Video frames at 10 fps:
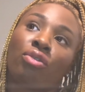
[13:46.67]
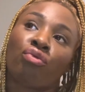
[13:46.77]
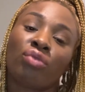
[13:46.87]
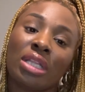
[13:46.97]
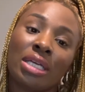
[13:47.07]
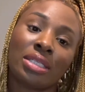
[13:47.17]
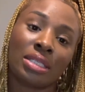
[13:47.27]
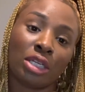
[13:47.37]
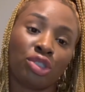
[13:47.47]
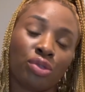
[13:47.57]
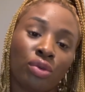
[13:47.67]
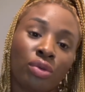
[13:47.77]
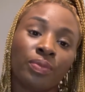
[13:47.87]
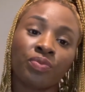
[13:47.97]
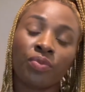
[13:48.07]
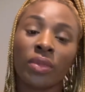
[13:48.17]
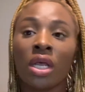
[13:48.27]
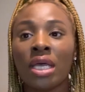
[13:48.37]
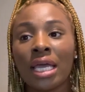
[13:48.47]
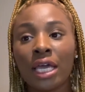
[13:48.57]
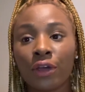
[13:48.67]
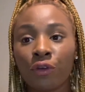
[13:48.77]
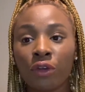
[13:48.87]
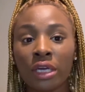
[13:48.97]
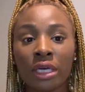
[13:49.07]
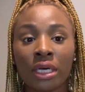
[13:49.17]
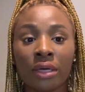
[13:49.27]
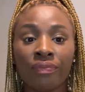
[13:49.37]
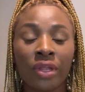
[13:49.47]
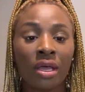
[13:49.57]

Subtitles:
really essential in Korea.